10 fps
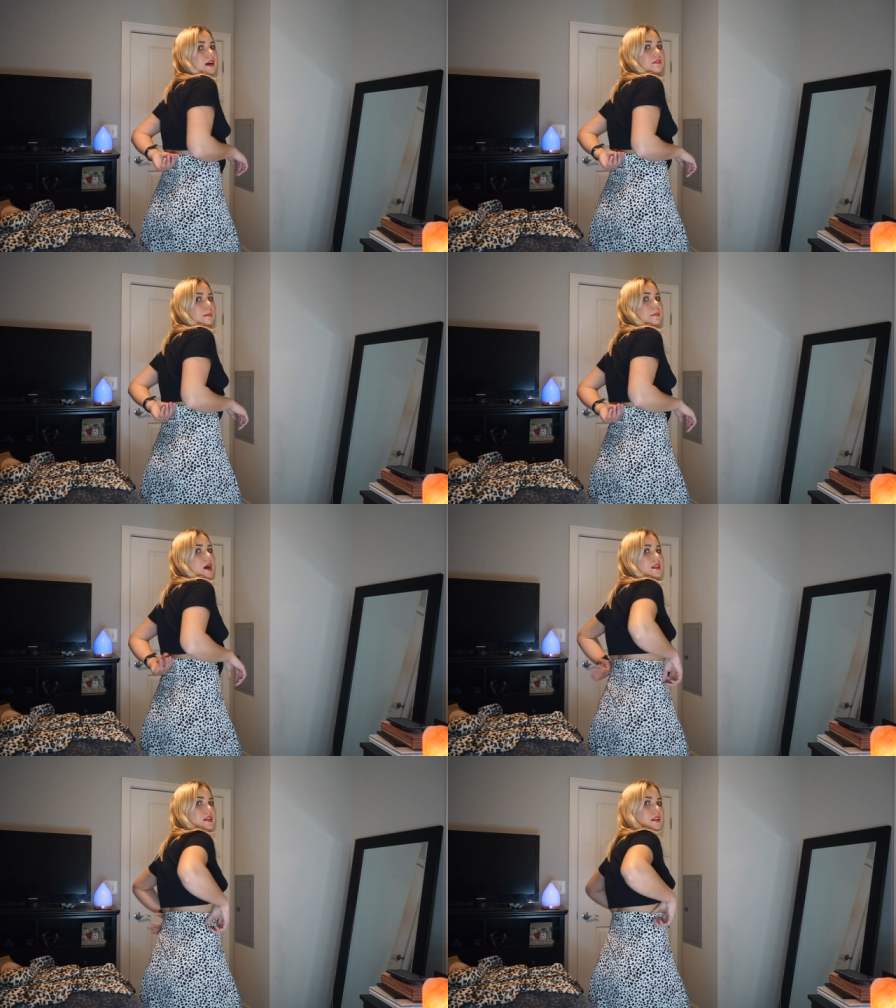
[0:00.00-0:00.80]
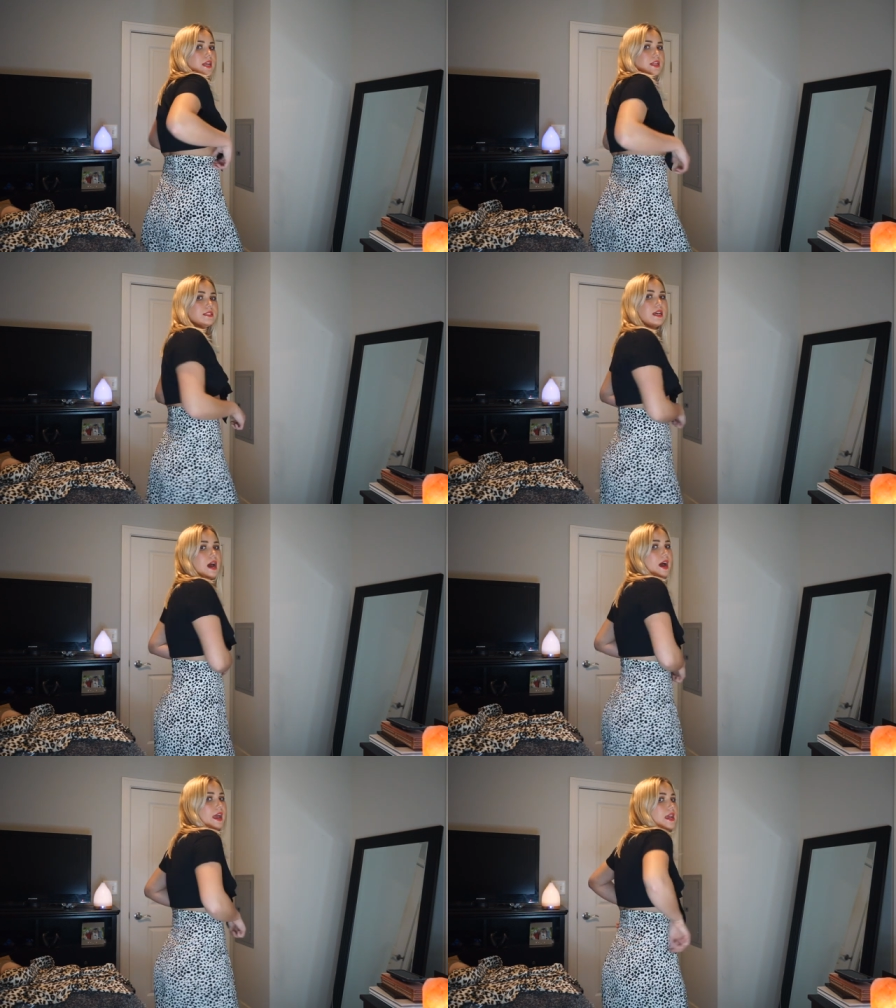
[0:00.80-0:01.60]
of a button and a
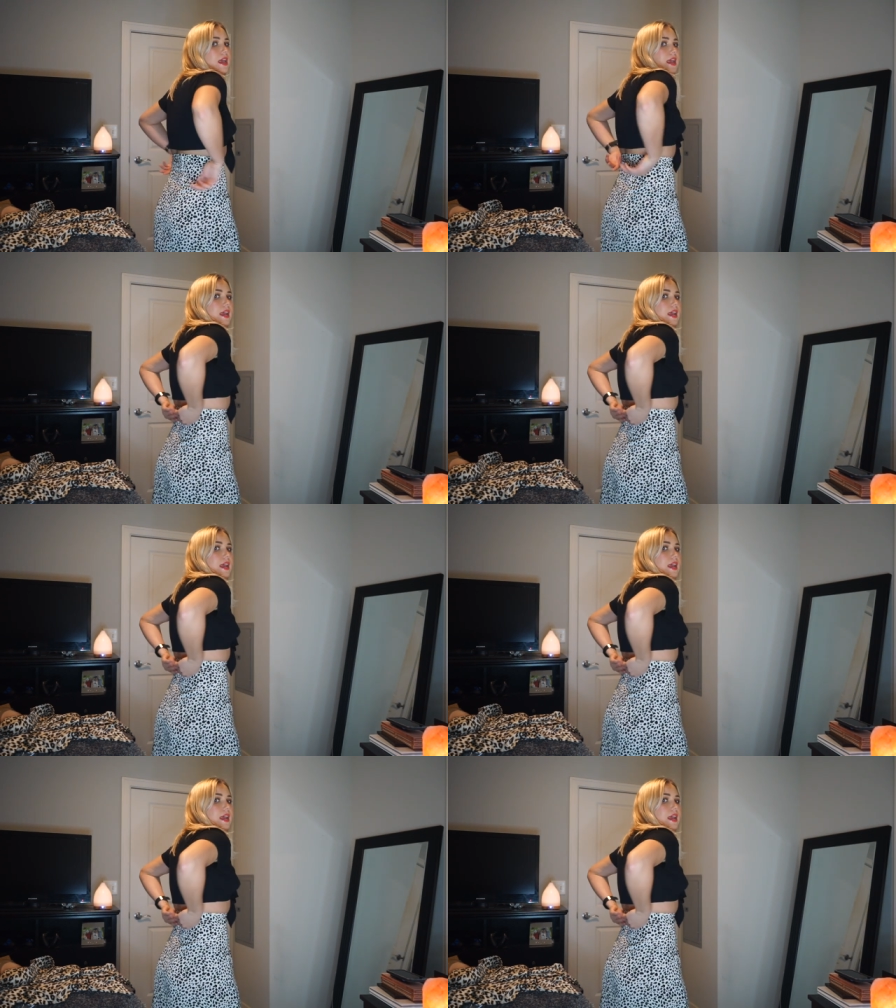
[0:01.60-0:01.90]
tie.